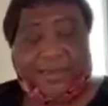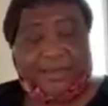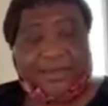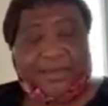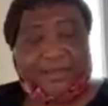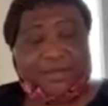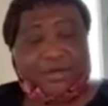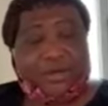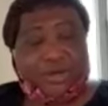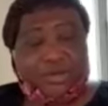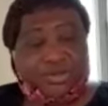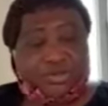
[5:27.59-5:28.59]
Then
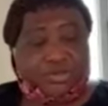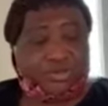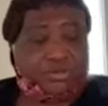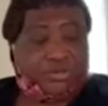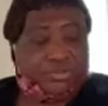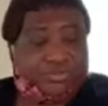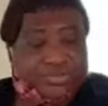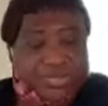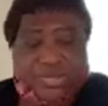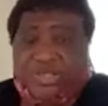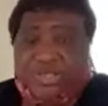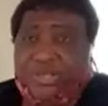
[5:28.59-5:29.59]
also
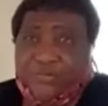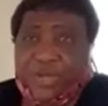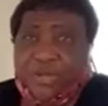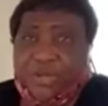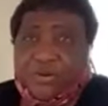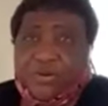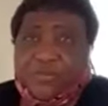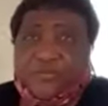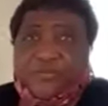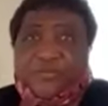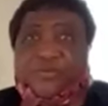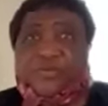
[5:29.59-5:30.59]
it's a way
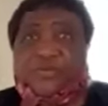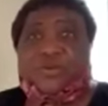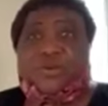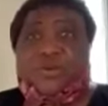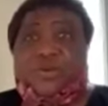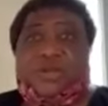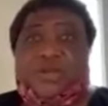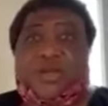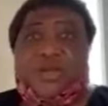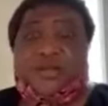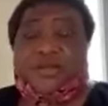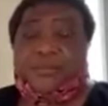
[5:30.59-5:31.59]
of
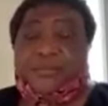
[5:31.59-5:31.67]
like